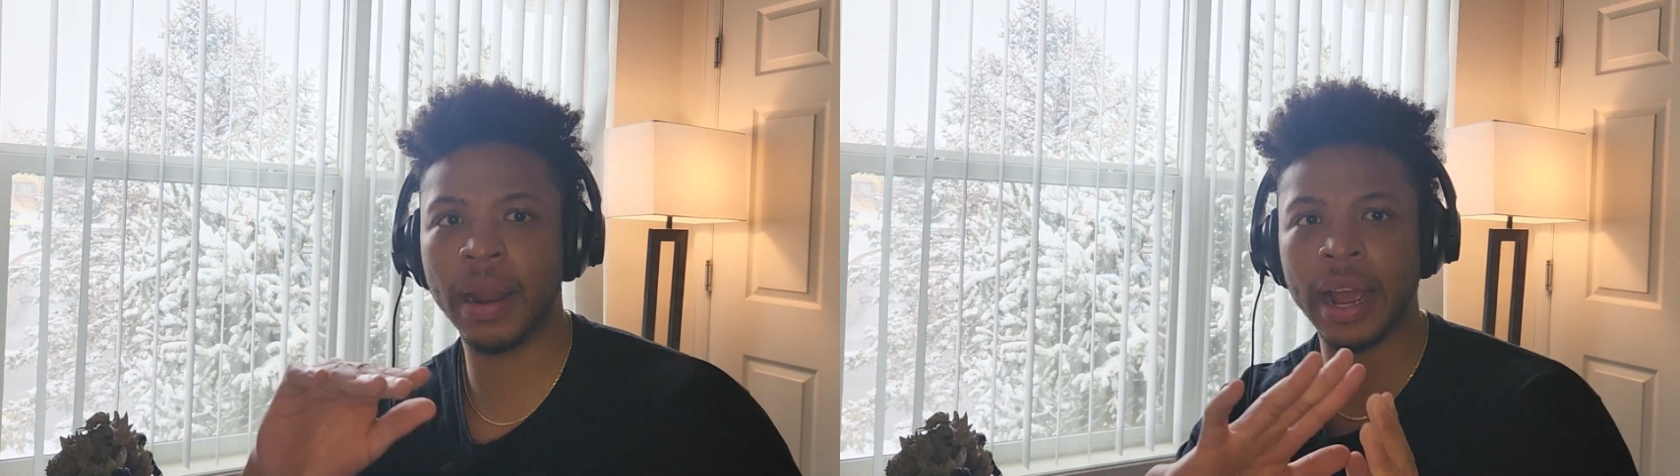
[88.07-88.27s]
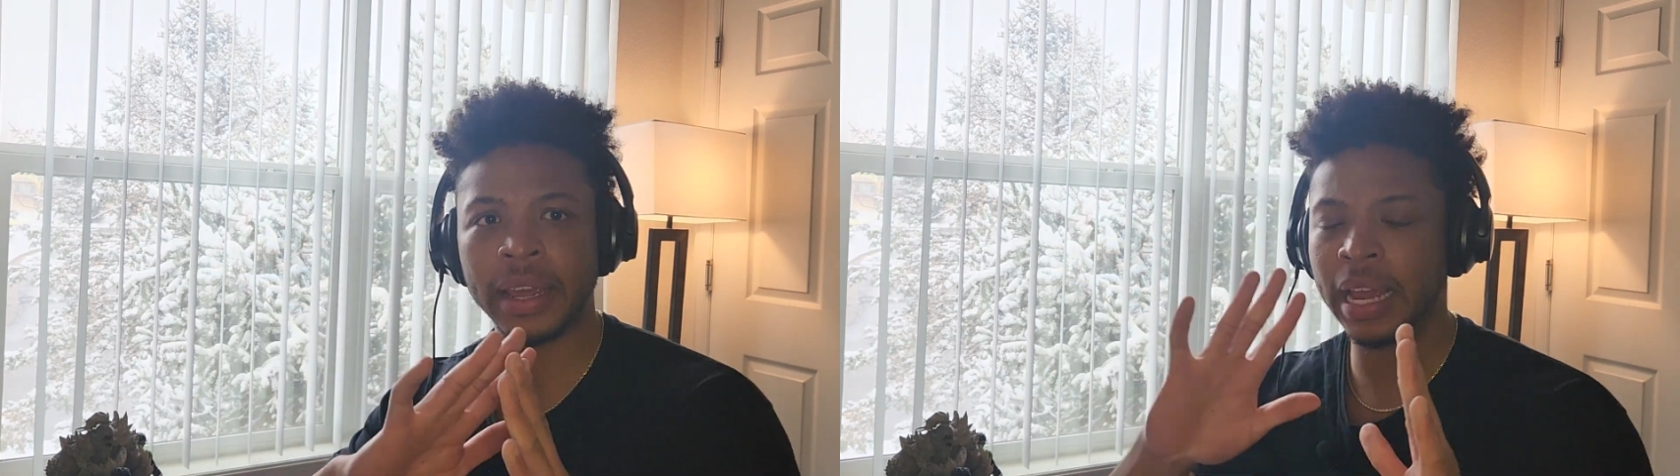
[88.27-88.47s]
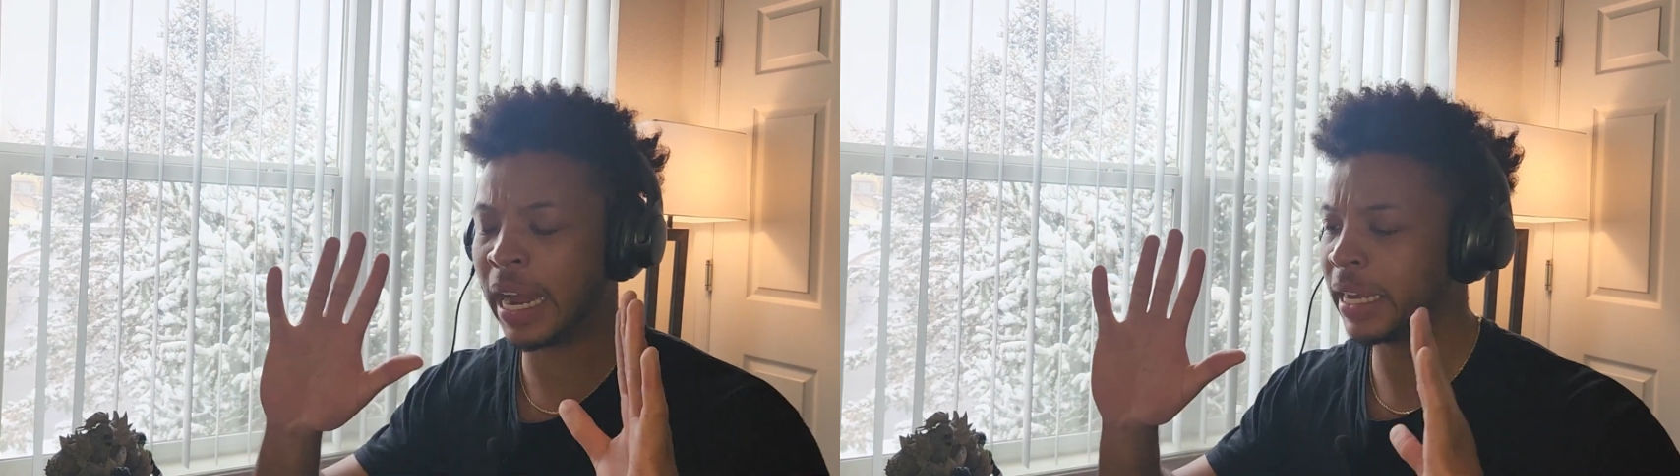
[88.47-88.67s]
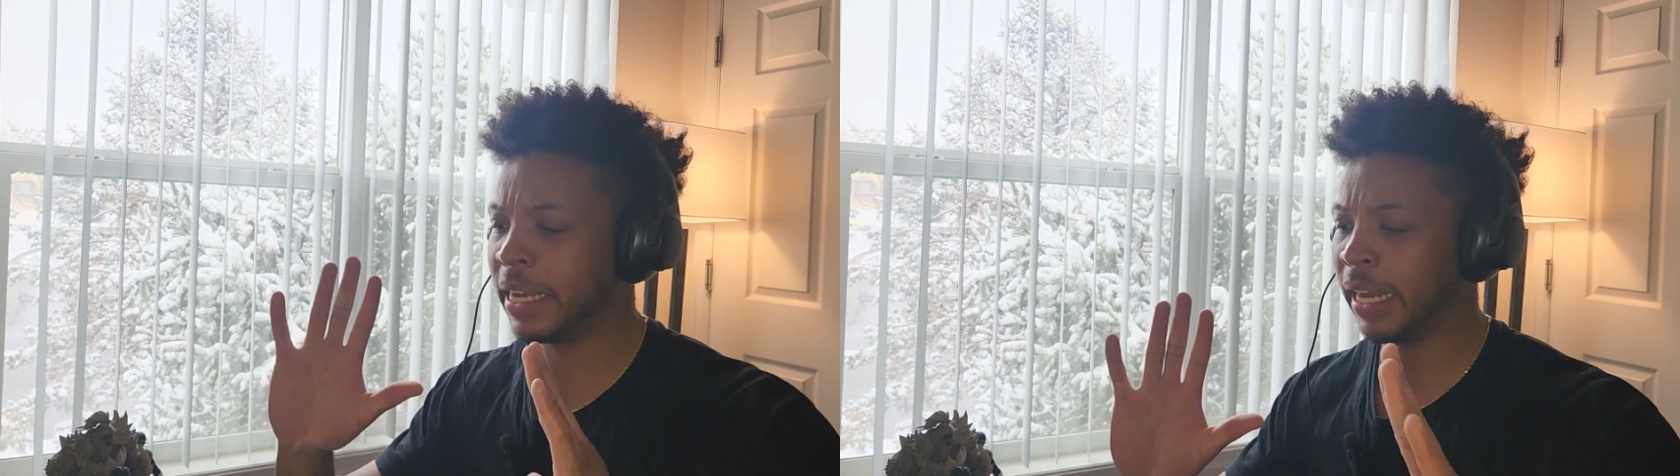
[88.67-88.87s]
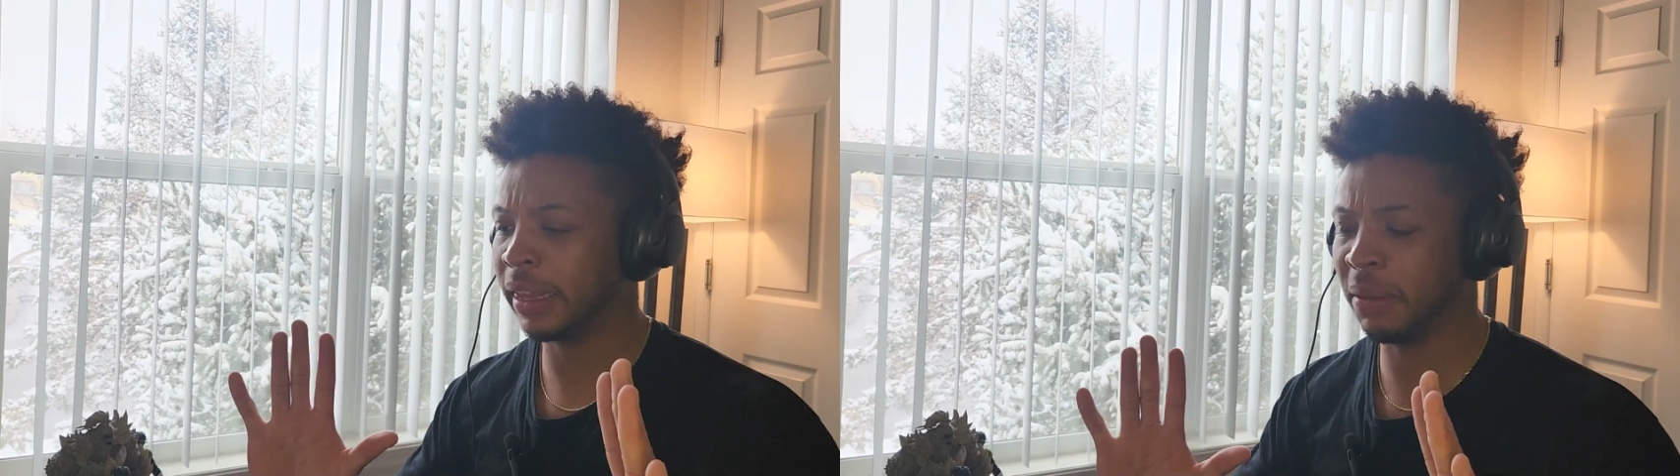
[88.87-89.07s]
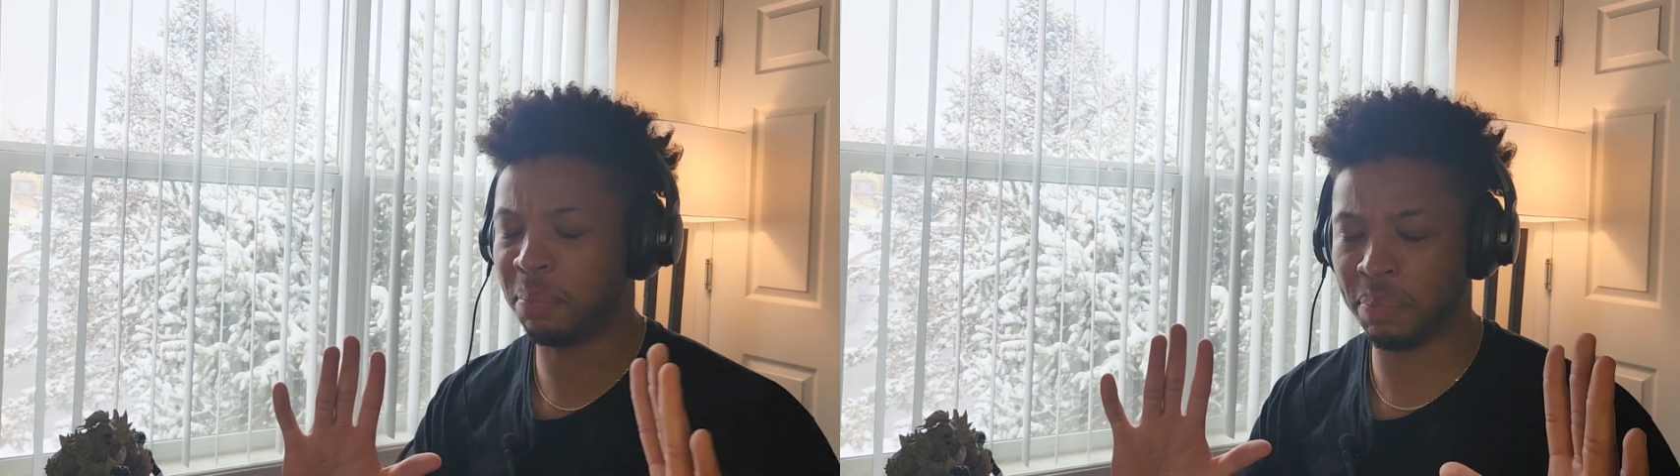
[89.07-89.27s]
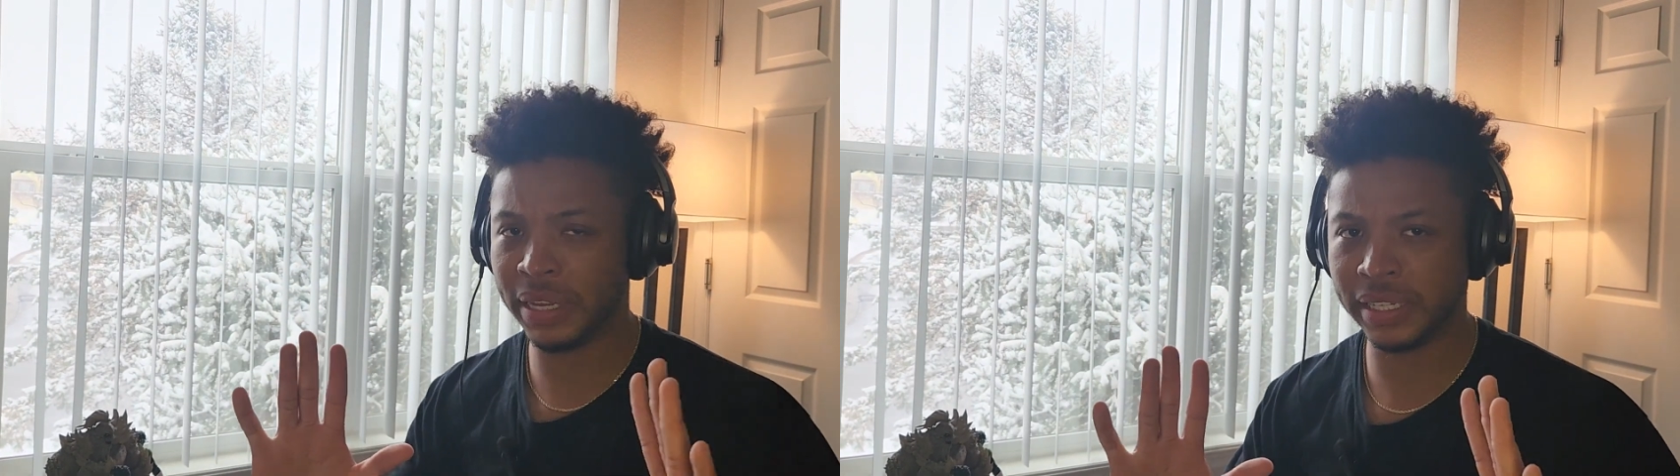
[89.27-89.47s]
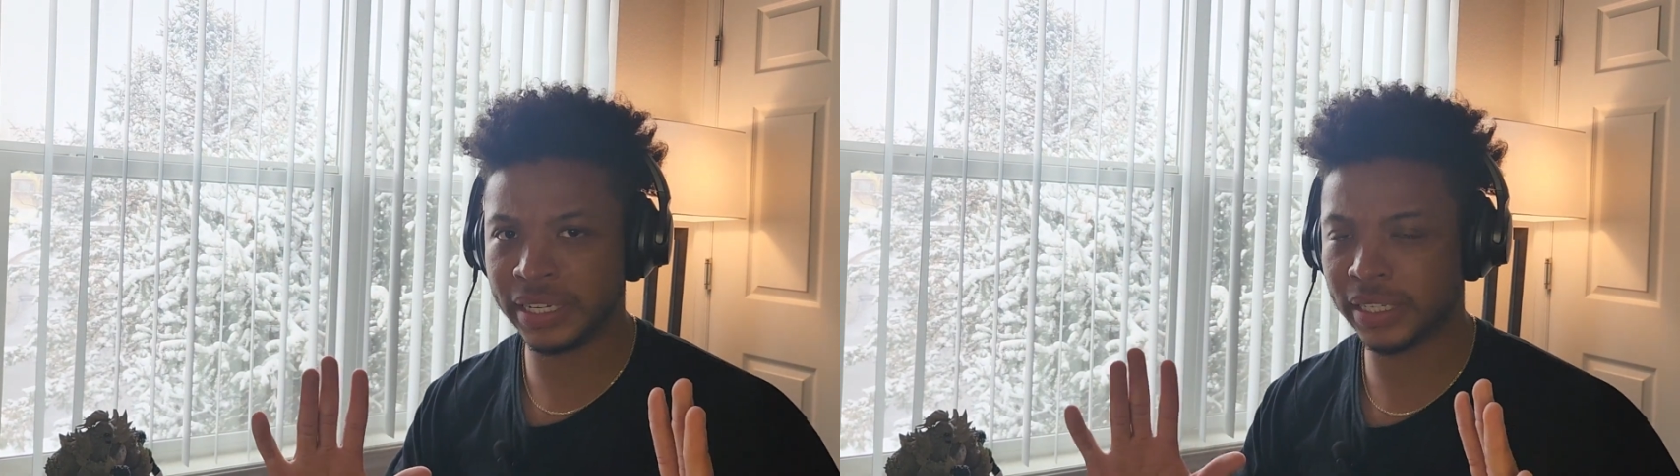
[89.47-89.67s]
I get the
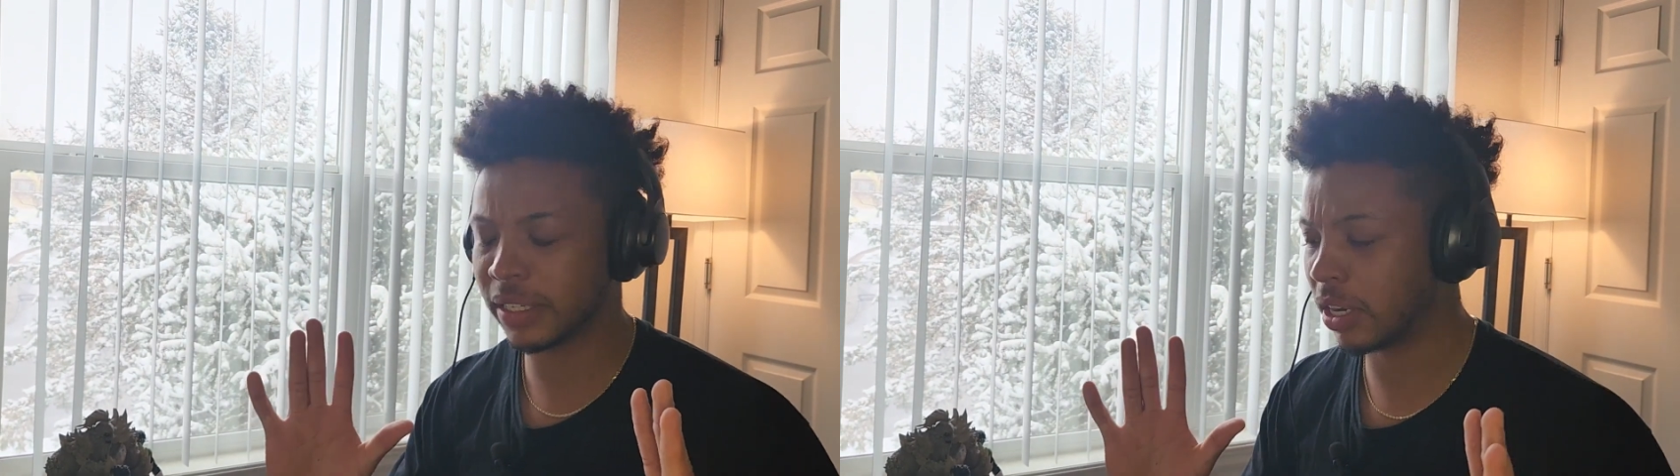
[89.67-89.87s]
business